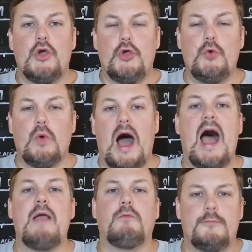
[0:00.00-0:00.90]
who
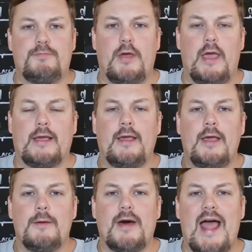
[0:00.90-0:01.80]
I would pick,
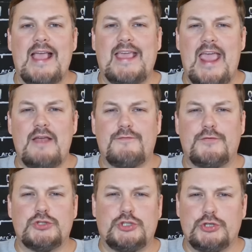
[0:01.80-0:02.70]
but I can't
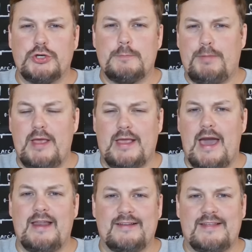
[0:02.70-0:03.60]
for sure pick
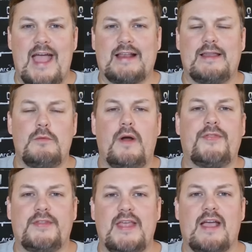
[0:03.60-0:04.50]
out exactly
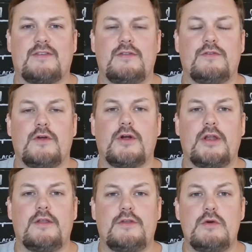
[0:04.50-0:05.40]
what the Texans are
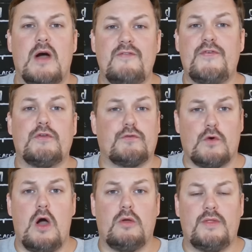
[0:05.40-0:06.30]
going to do. I feel
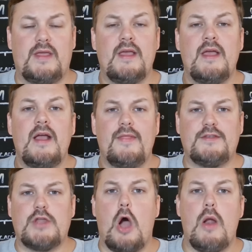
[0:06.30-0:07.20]
strongly
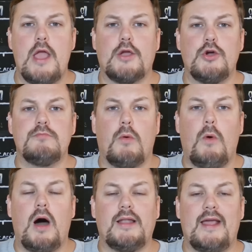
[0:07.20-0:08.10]
that Dare
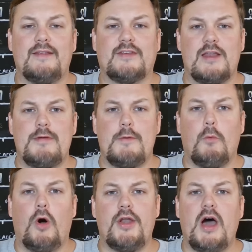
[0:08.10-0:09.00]
Ogunbowale is going to be
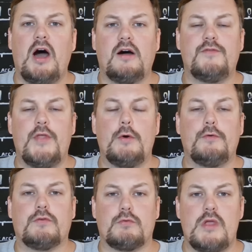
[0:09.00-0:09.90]
one of
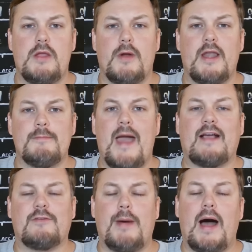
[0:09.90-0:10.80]
those three running
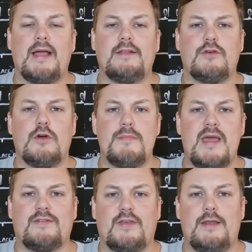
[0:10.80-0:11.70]
backs behind Joe
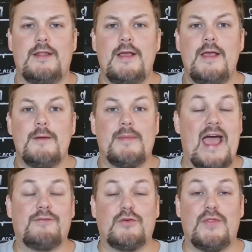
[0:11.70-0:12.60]
Mixon. But
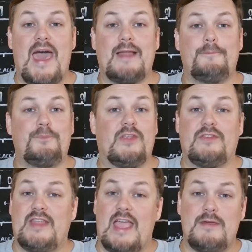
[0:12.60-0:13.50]
after that,
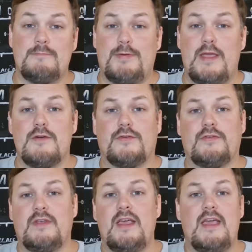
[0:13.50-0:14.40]
is Damian
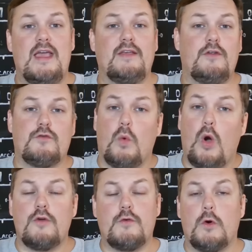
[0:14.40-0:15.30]
Pierce? Is it
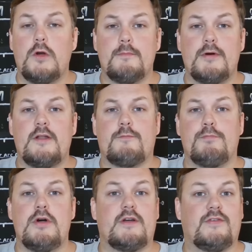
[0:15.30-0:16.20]
Jawar Jordan and British
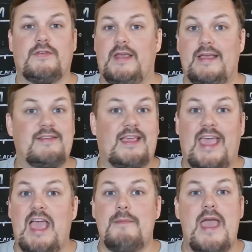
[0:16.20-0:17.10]
Brooks? Is it
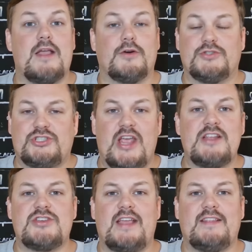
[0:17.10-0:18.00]
Cam Akers?
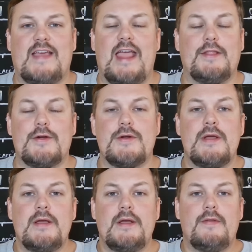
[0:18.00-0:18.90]
J.J. Taylor?
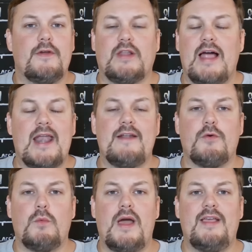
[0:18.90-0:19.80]
There's a lot of
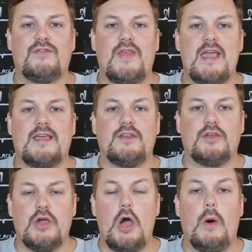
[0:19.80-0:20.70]
different ways they
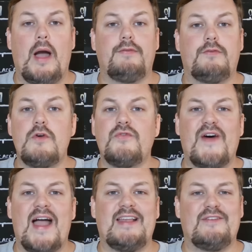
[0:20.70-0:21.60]
can go. I do
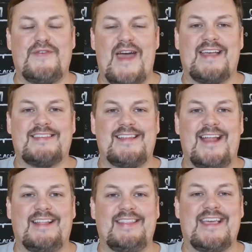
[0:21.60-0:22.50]
find it
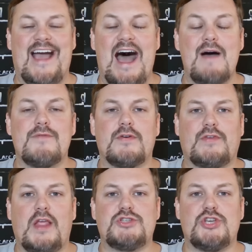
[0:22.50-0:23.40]
fascinating, the
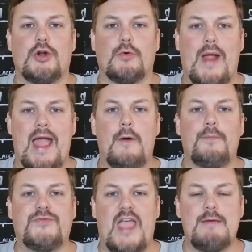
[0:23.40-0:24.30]
conversation
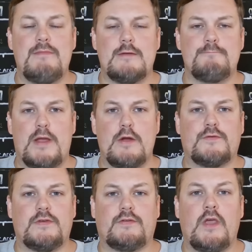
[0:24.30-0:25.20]
around Damian
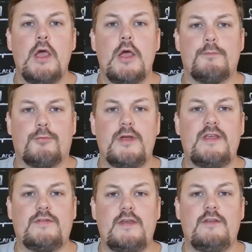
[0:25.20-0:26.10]
Pierce's
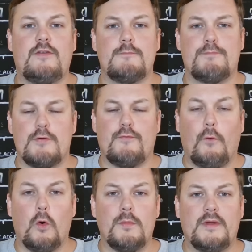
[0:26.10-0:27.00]
preseason
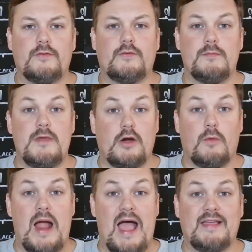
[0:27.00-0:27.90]
performance.
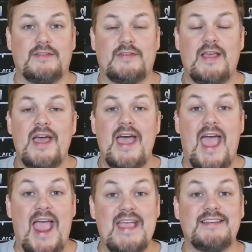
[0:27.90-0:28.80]
D'Amico Ryans
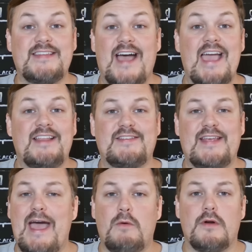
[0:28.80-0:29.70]
and Titus
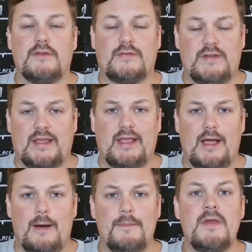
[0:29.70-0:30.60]
Howard
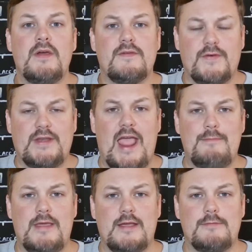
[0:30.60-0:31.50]
sticking up for
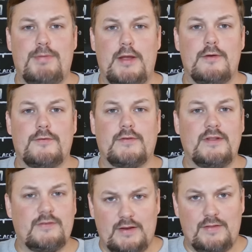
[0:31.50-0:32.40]
Damian Pierce.
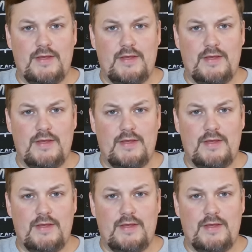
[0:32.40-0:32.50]
Listen to